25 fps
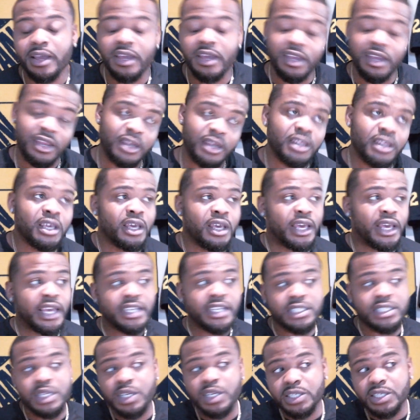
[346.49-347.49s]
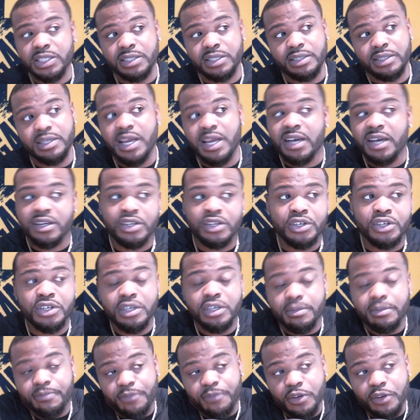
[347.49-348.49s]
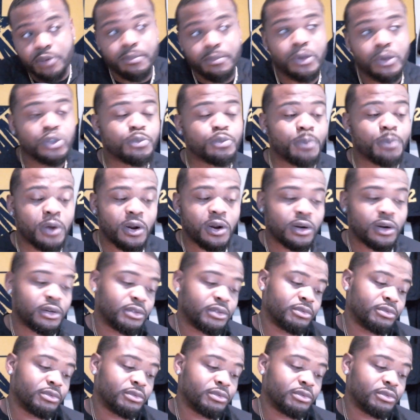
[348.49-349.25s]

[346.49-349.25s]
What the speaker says: And he's looked not good for the most part.